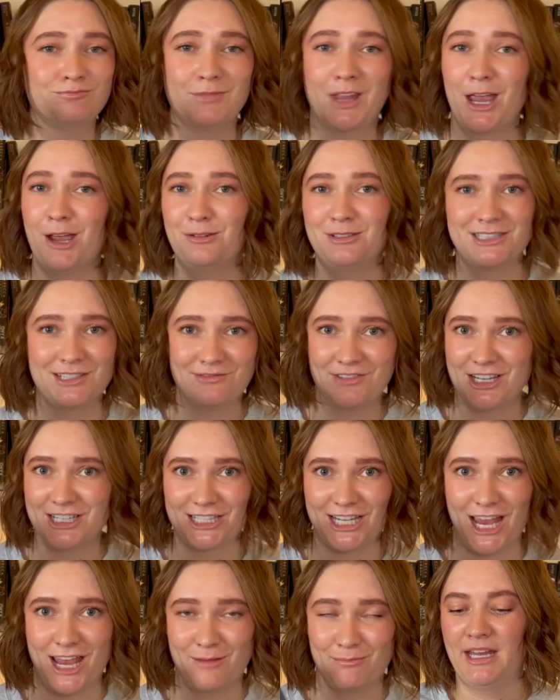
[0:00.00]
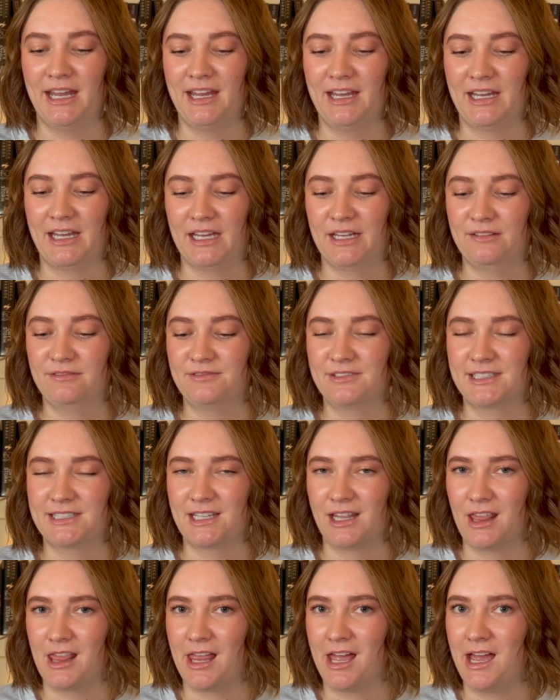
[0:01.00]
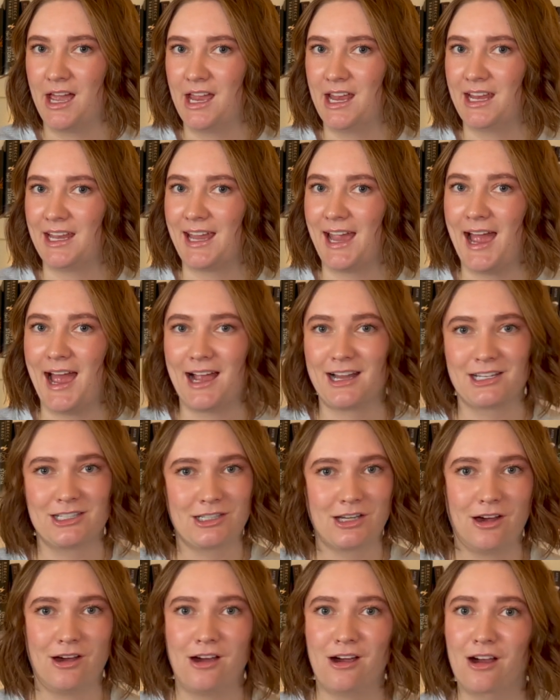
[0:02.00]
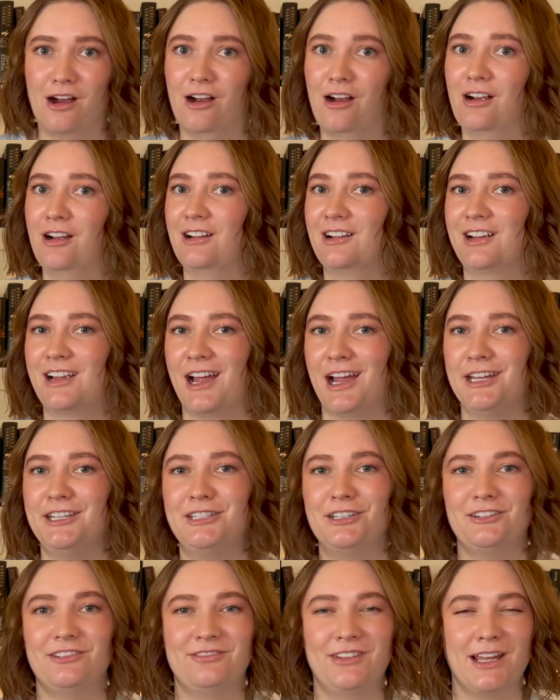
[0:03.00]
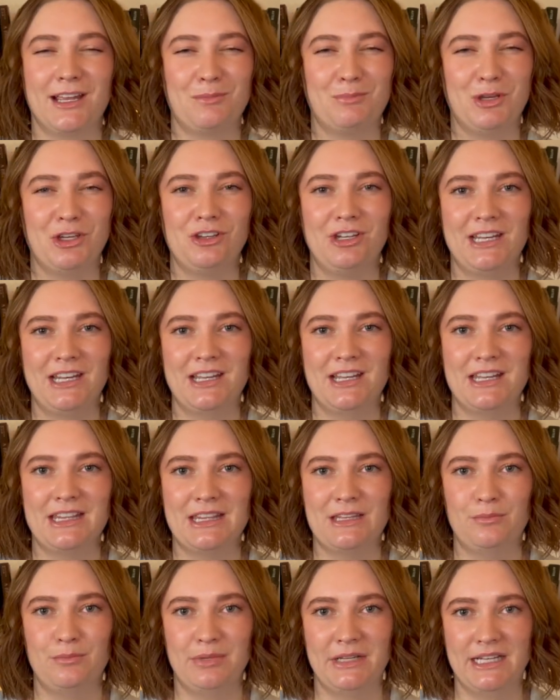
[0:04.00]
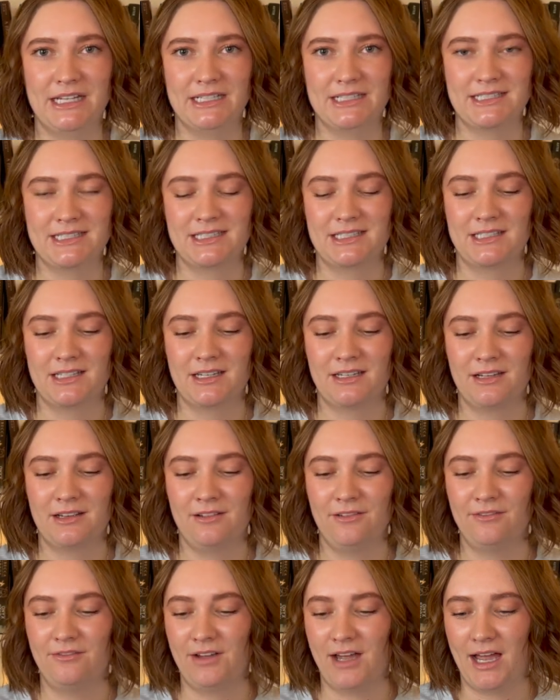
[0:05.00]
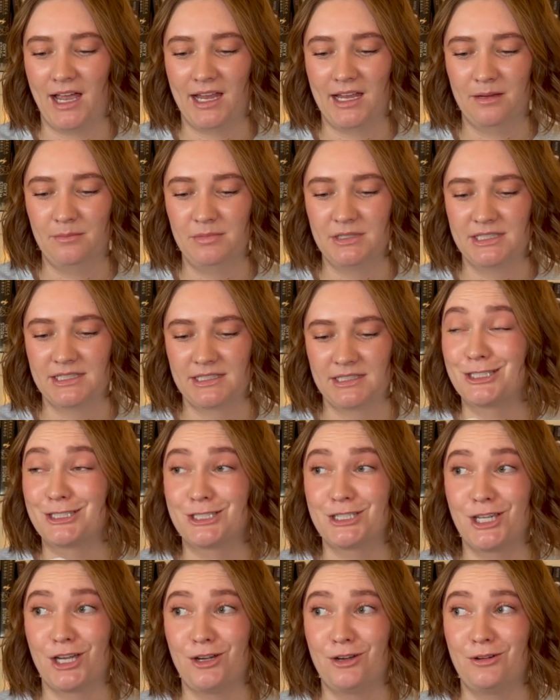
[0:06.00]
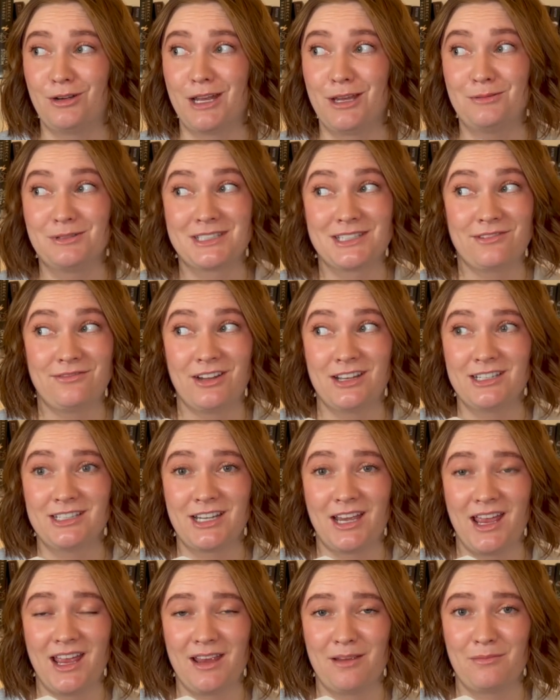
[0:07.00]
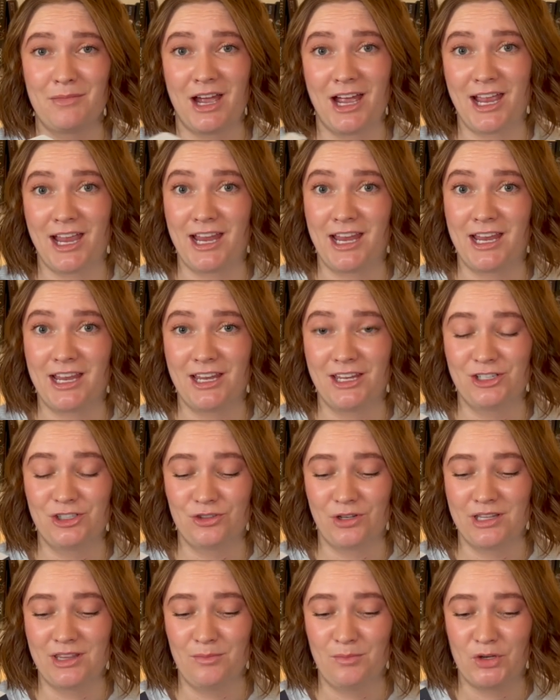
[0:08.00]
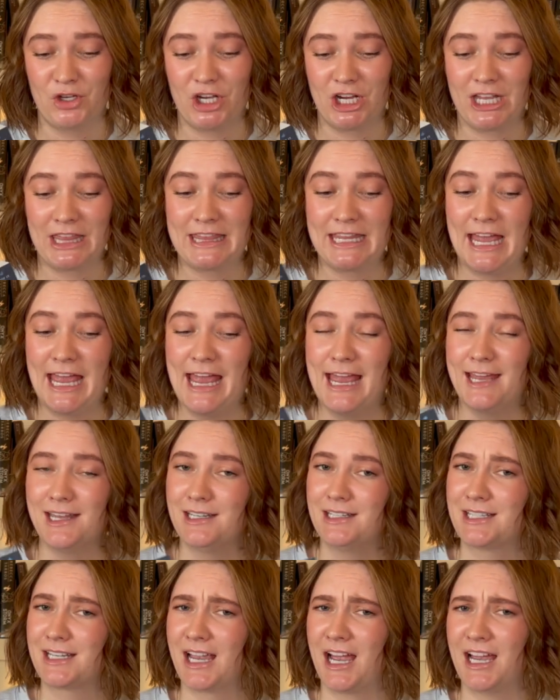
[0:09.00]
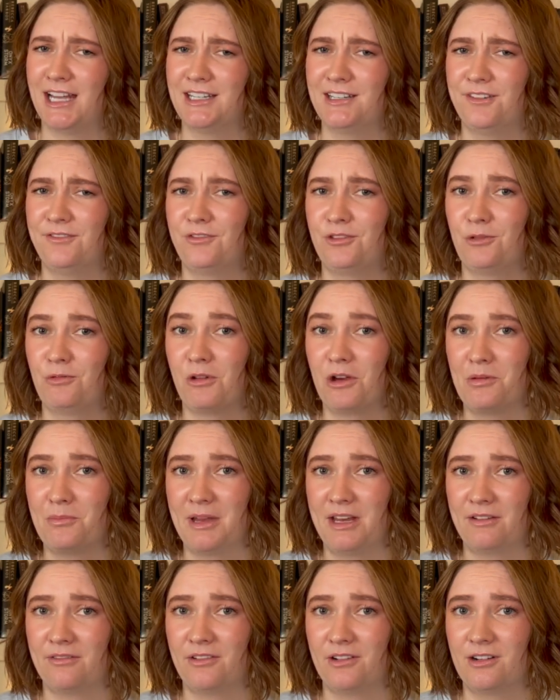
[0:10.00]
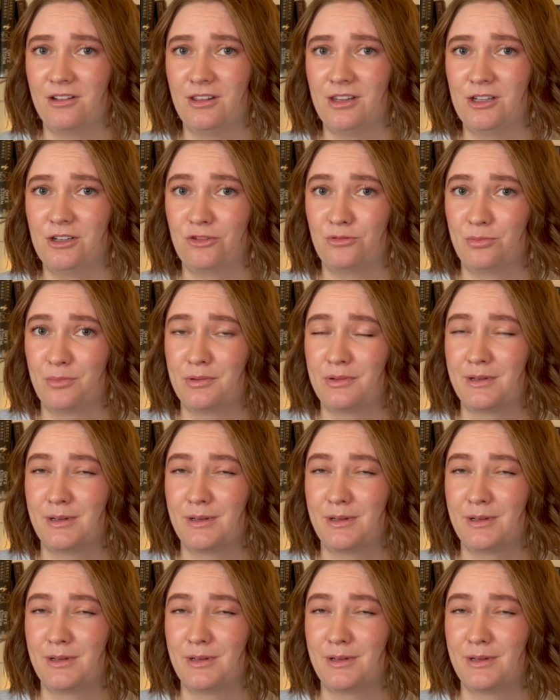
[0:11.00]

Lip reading: It was a fun time. It gives like ACOTAR, kind of like Beauty and the Beast vibes, so it was a fun time. I enjoyed the book. The end kind of threw me for a loop.